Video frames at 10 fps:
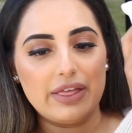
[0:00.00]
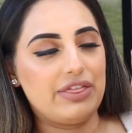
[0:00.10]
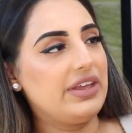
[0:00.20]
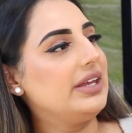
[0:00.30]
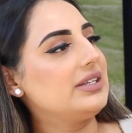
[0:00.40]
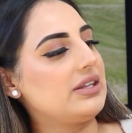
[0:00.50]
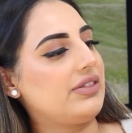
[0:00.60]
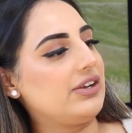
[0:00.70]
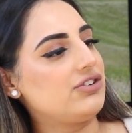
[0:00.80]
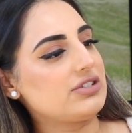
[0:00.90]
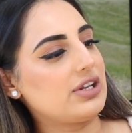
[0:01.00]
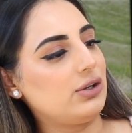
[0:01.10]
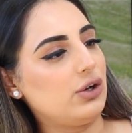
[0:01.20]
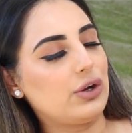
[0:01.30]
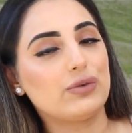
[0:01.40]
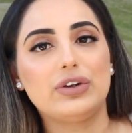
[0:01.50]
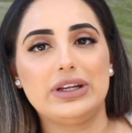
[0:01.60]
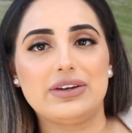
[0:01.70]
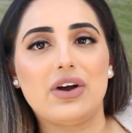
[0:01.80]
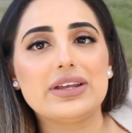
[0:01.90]
this, they just look
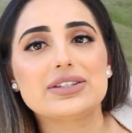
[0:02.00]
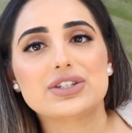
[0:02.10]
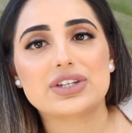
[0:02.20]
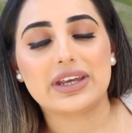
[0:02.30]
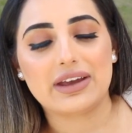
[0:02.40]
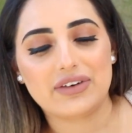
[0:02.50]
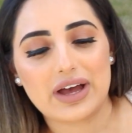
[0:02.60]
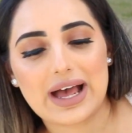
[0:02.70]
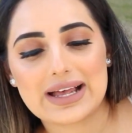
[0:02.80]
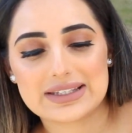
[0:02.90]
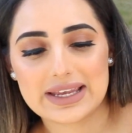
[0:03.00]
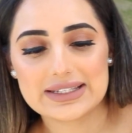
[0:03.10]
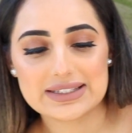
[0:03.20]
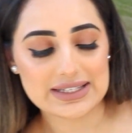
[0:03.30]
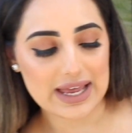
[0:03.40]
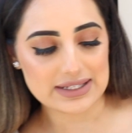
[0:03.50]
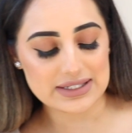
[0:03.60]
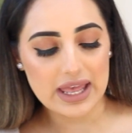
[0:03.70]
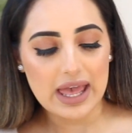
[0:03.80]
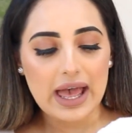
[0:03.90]
really nice together as a set.